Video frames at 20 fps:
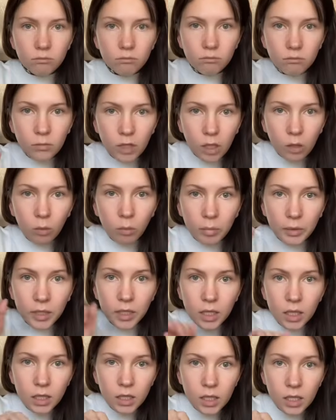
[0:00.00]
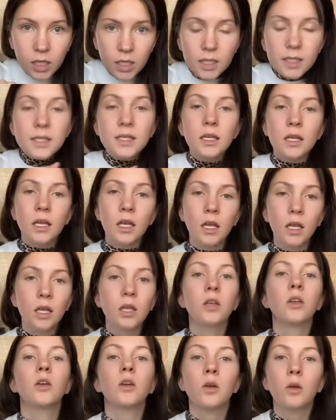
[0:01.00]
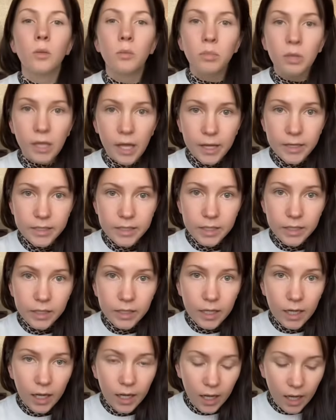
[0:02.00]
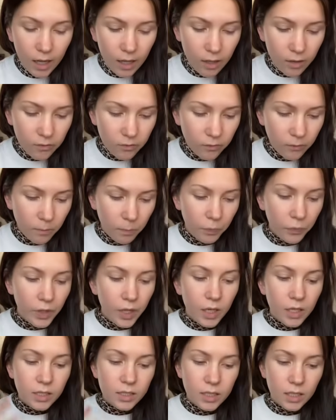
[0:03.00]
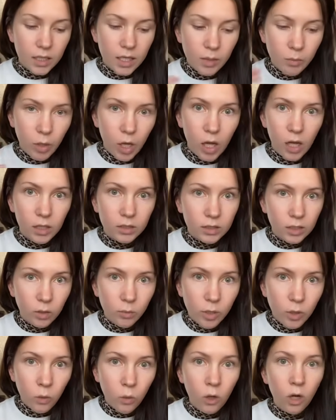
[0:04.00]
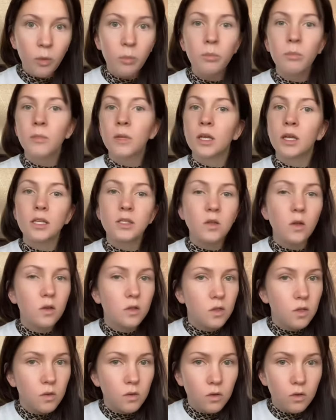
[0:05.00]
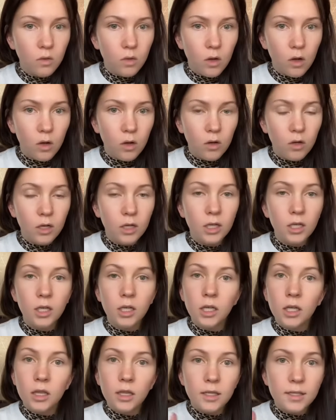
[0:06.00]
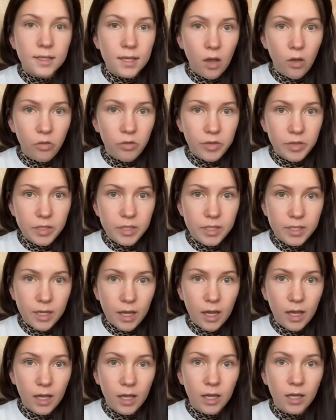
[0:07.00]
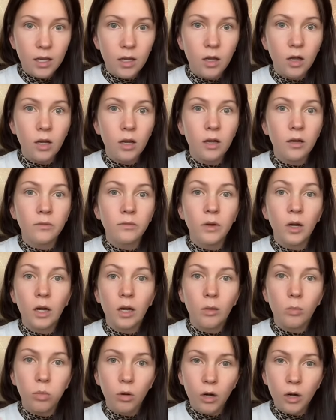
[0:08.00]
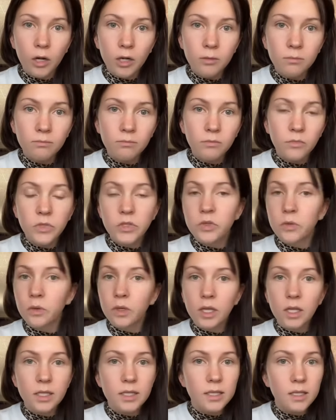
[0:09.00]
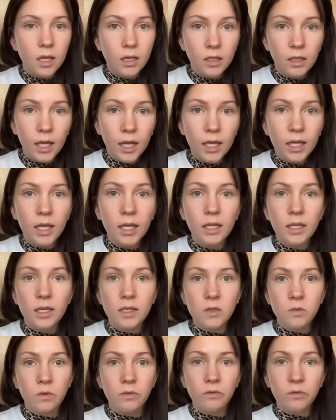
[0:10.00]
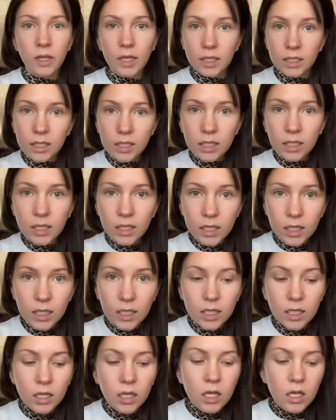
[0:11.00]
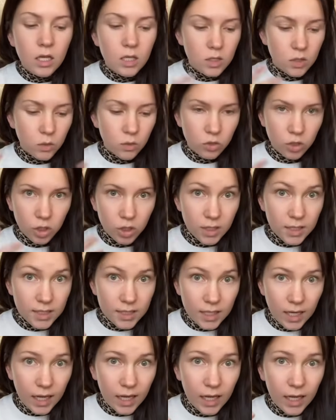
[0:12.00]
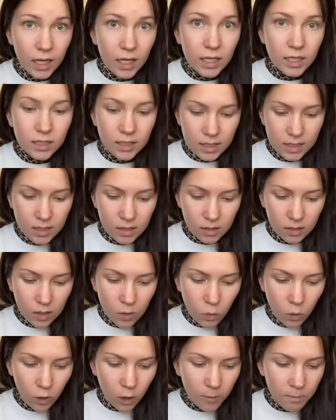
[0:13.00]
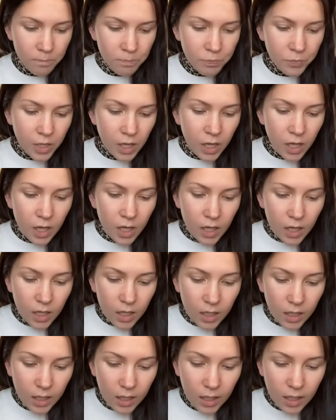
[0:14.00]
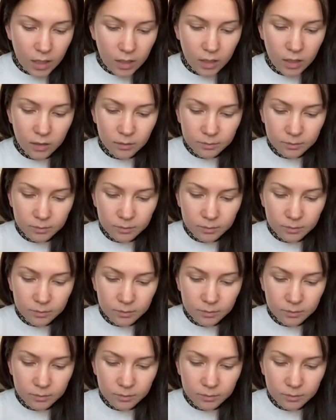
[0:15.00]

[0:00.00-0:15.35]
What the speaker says: little bendy things and plastic that I have to keep it a little bit warm. It's also on the south side of our barn, so it gets sunlight, it gets reflected heat, so it should stay decently warm. And